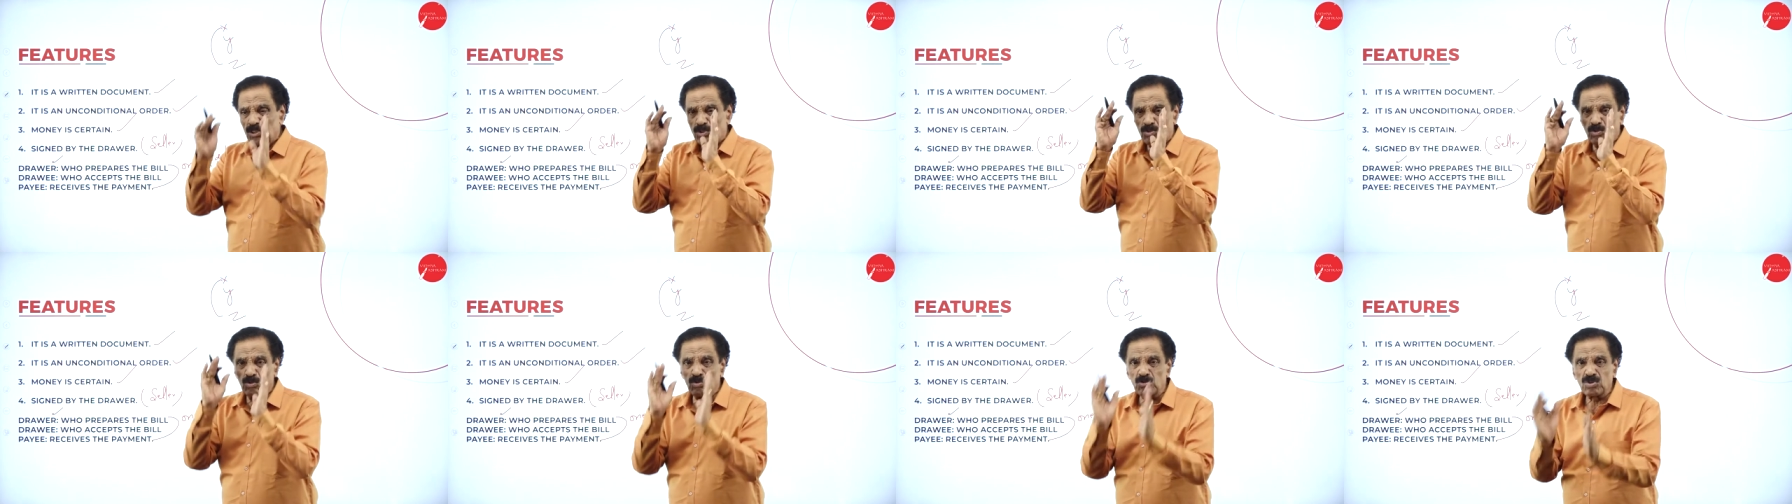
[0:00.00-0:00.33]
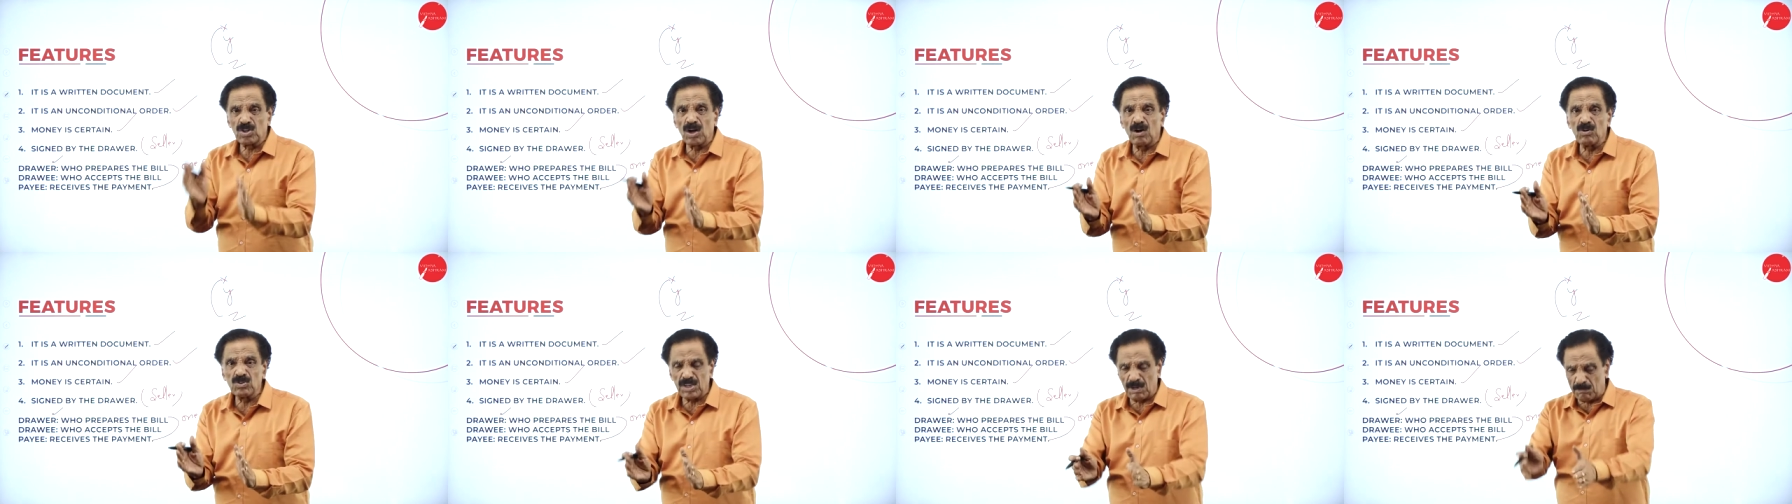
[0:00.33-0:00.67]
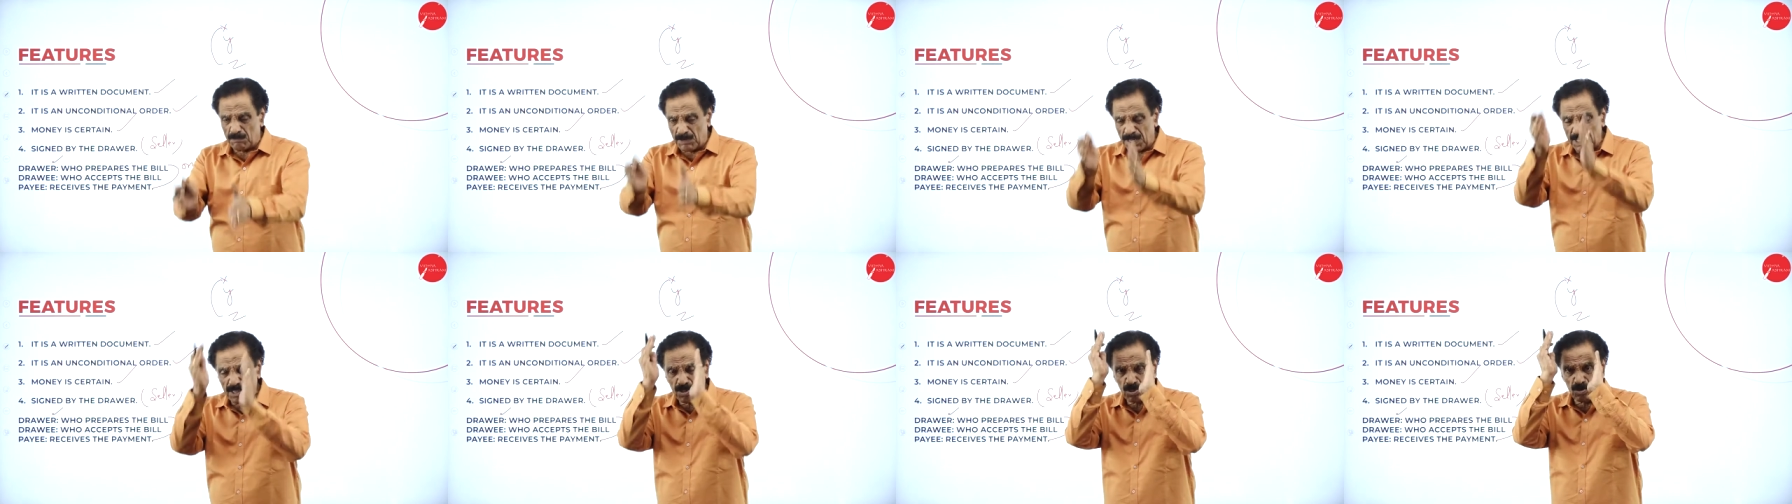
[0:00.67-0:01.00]
2000
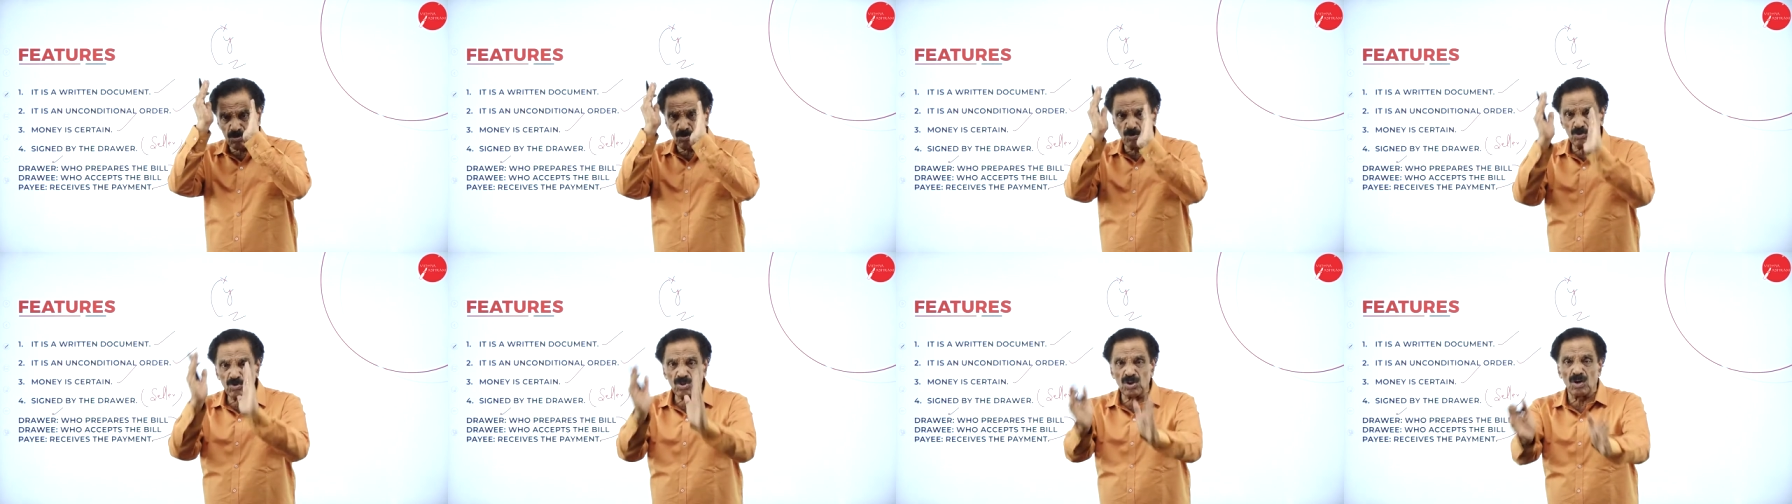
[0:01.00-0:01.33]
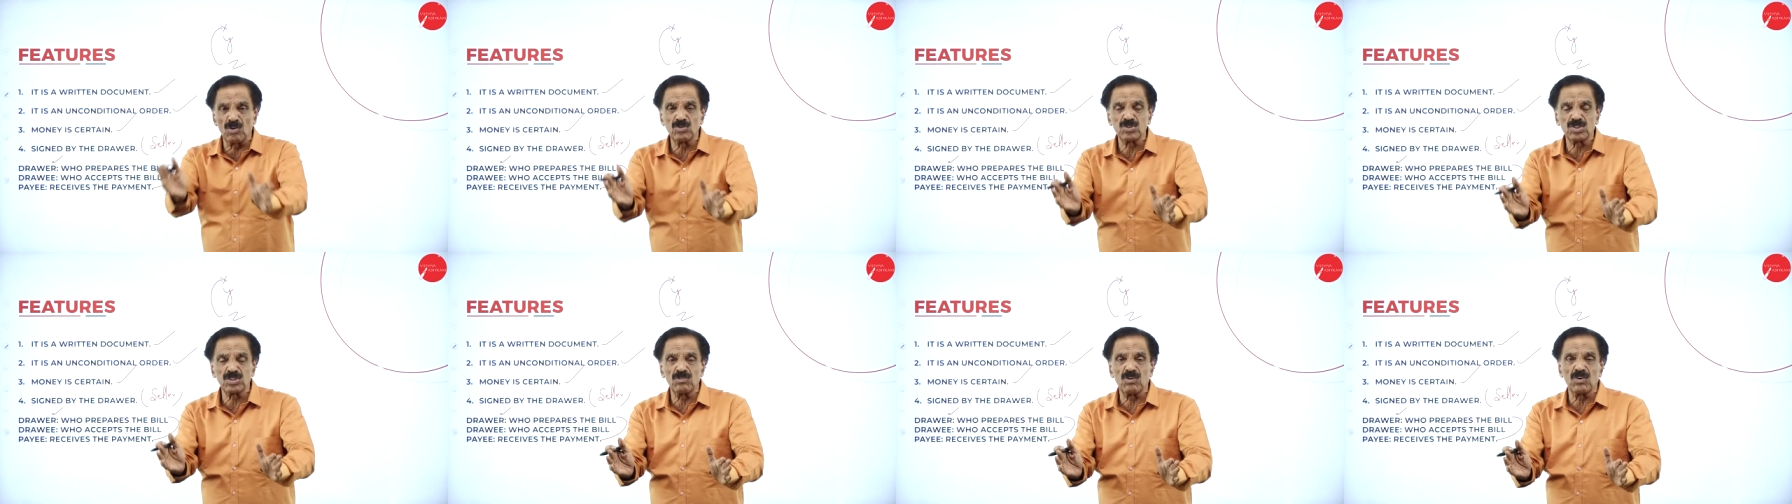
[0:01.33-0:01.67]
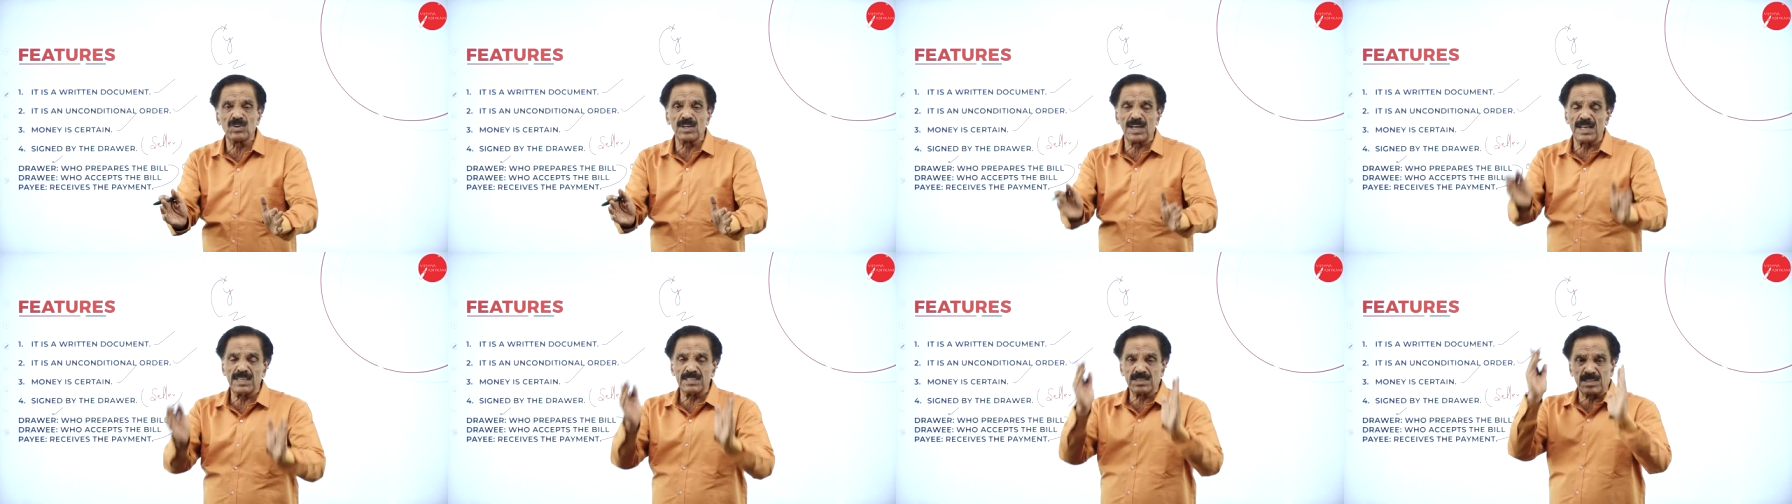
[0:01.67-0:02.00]
means 2000
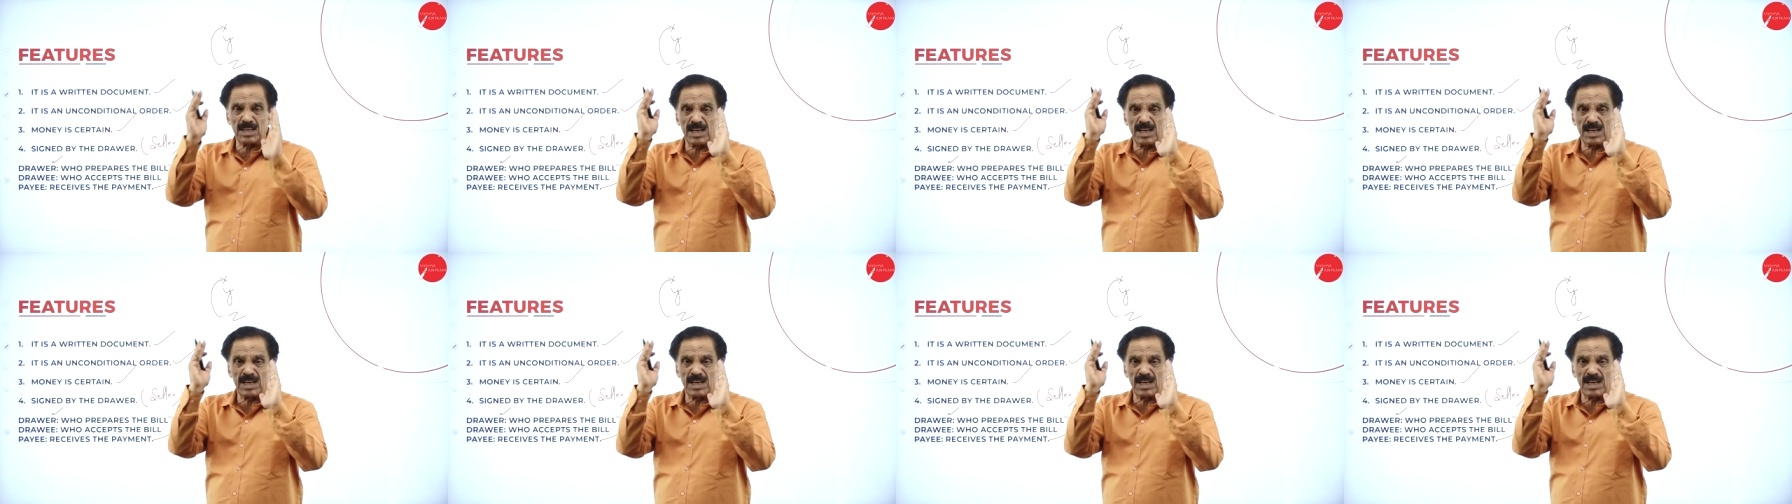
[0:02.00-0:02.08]
only.